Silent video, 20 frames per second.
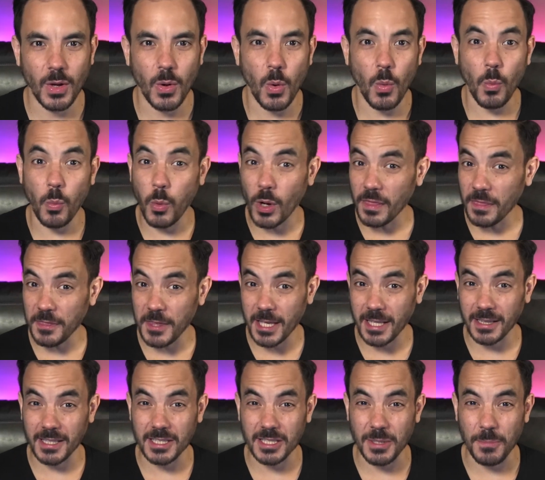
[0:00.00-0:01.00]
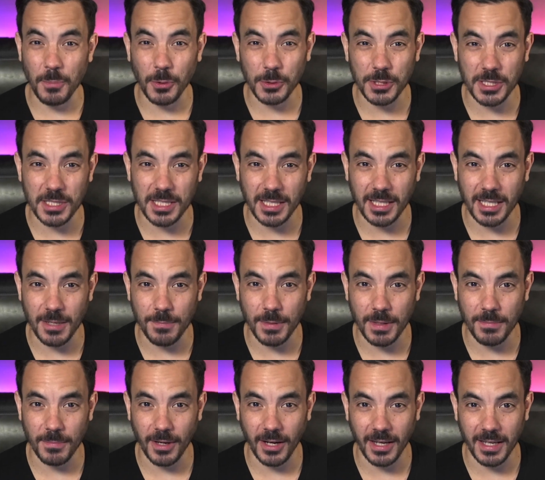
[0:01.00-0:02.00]
One thing that's important to keep
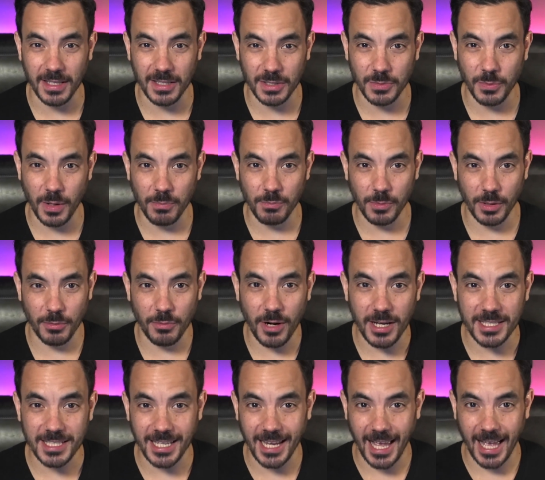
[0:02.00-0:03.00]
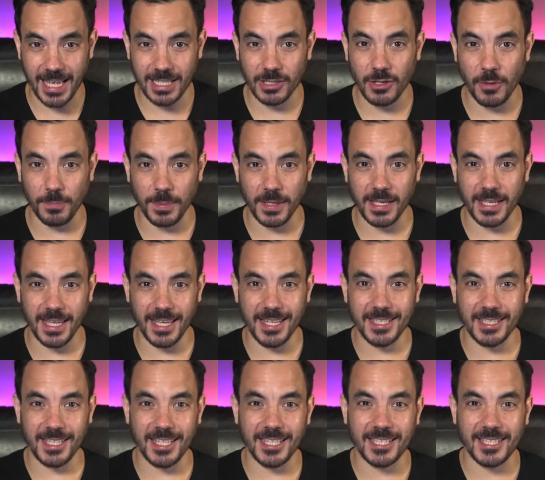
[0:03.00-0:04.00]
in mind when we're writing ad copy
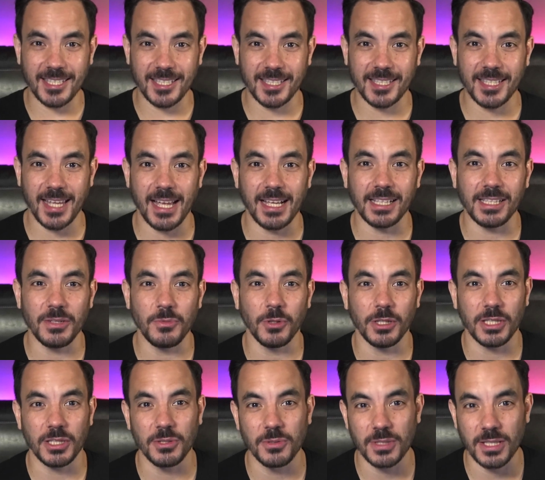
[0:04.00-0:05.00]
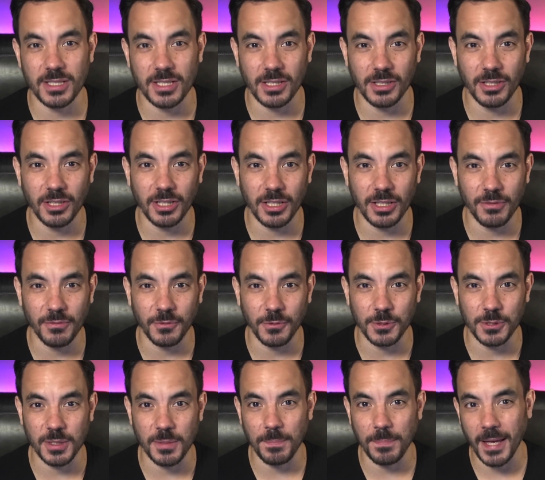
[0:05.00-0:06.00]
is exactly what users are looking for
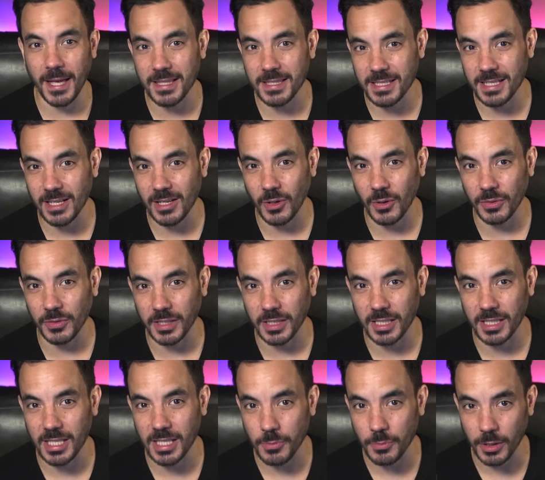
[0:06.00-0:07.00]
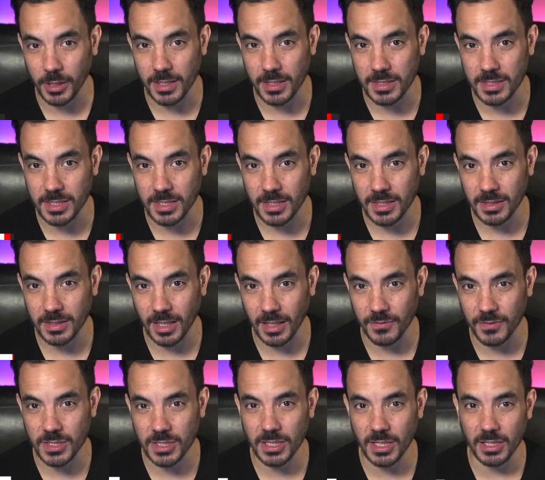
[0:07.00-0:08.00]
depending on the keywords they've
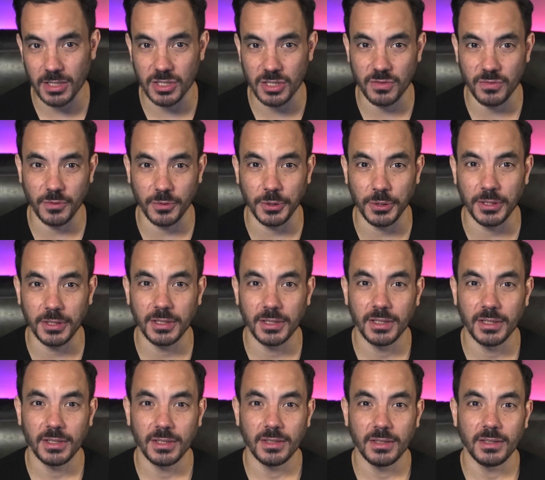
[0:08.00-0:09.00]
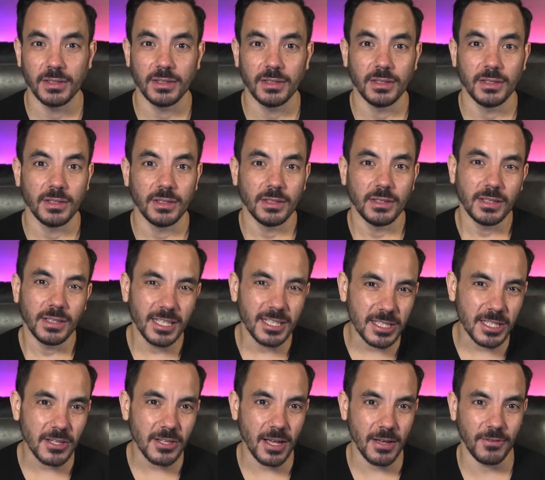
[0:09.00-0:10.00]
searched for. Let's
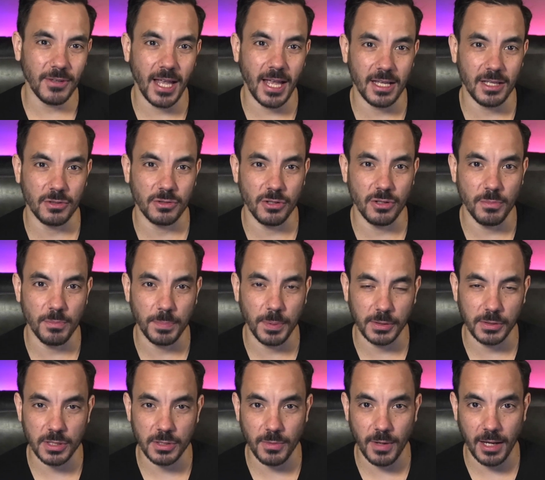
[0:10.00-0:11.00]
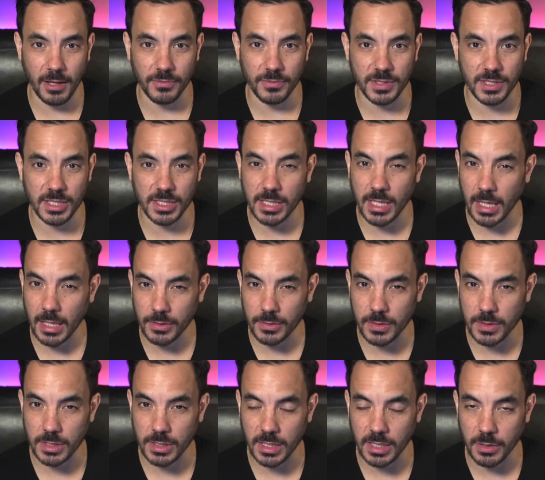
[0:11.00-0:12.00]
say you have an ad group built around
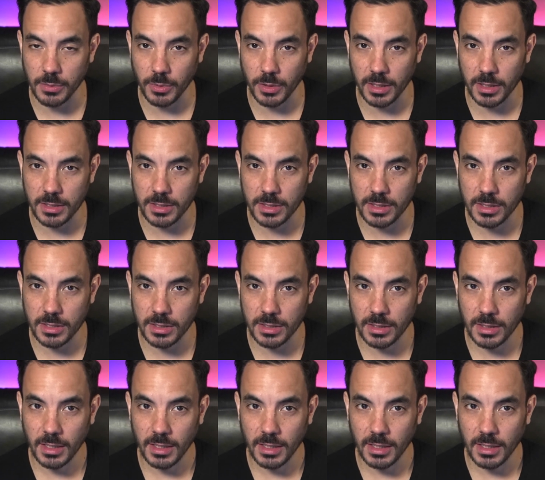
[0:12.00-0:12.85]
sales keywords.